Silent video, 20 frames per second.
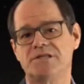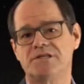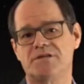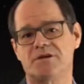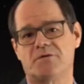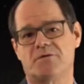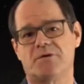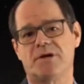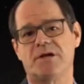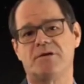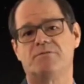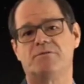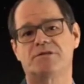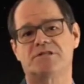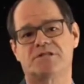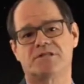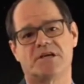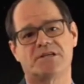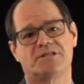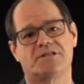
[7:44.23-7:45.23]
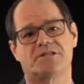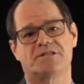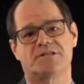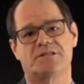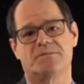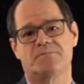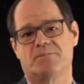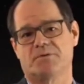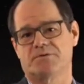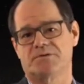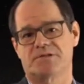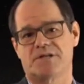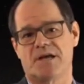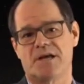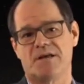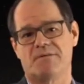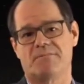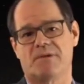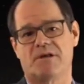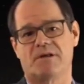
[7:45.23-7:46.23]
disagree with such a simple
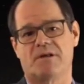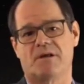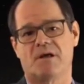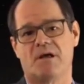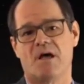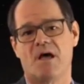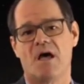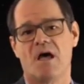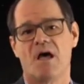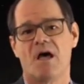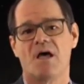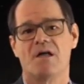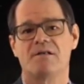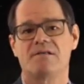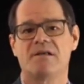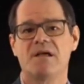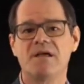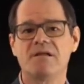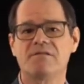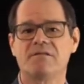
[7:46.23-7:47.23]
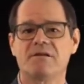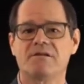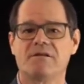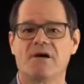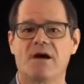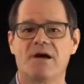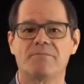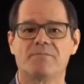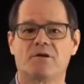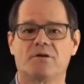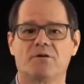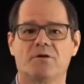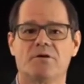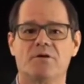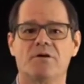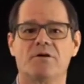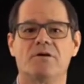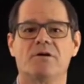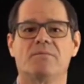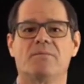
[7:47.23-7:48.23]
statement. Take the time to
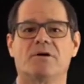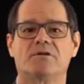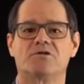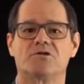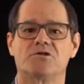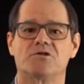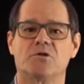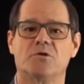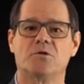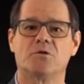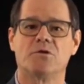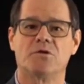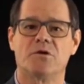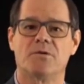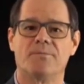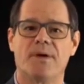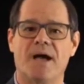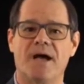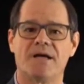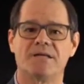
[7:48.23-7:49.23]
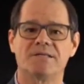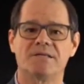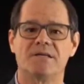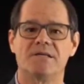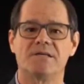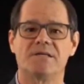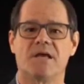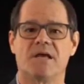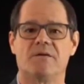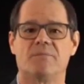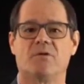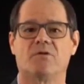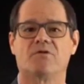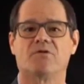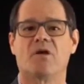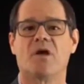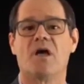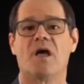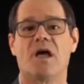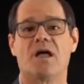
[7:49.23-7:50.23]
learn about solar opacity
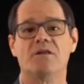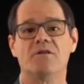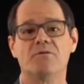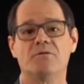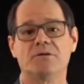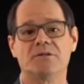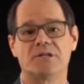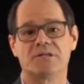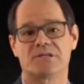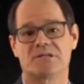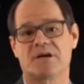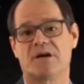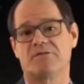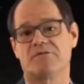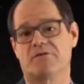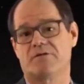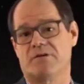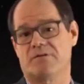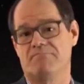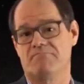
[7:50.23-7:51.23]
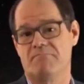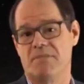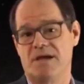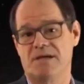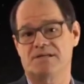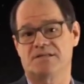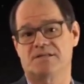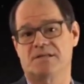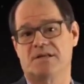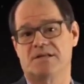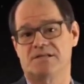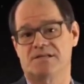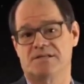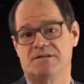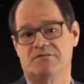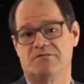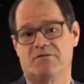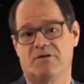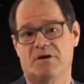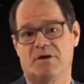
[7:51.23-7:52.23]
tables, and you will discover the mess that
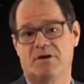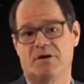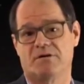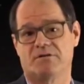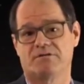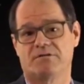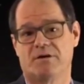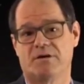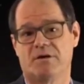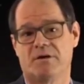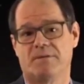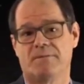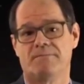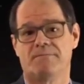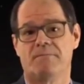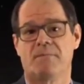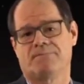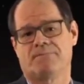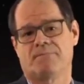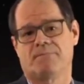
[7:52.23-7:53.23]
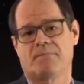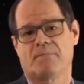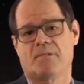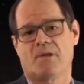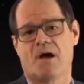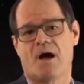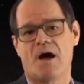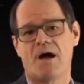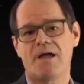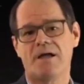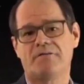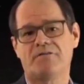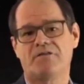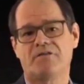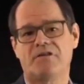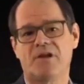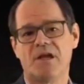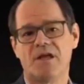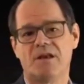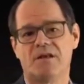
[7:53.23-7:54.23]
is involved. I have
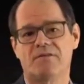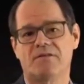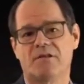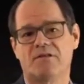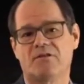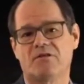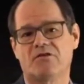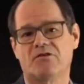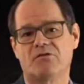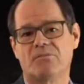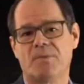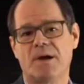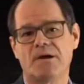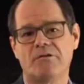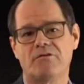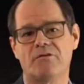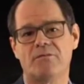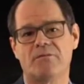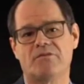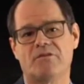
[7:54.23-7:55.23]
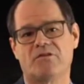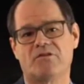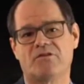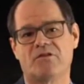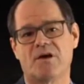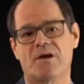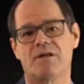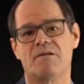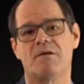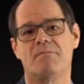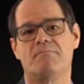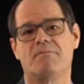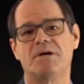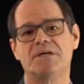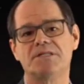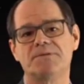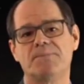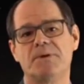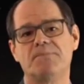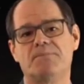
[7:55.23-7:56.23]
stated that the spectrum of the sun
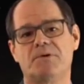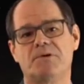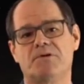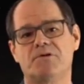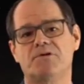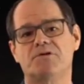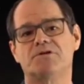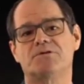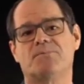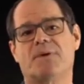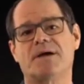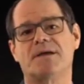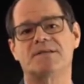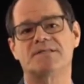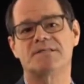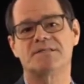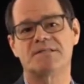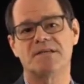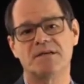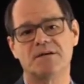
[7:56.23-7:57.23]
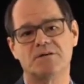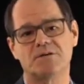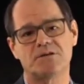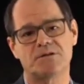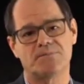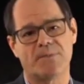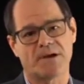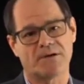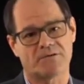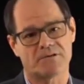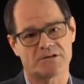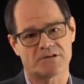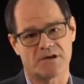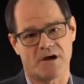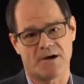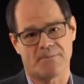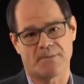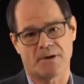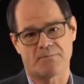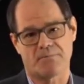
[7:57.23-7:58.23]
must be produced by a single
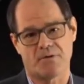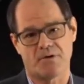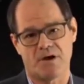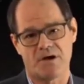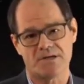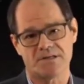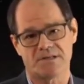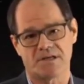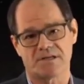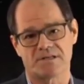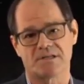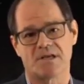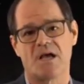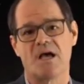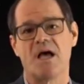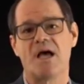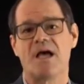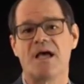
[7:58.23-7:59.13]
spectroscopic process,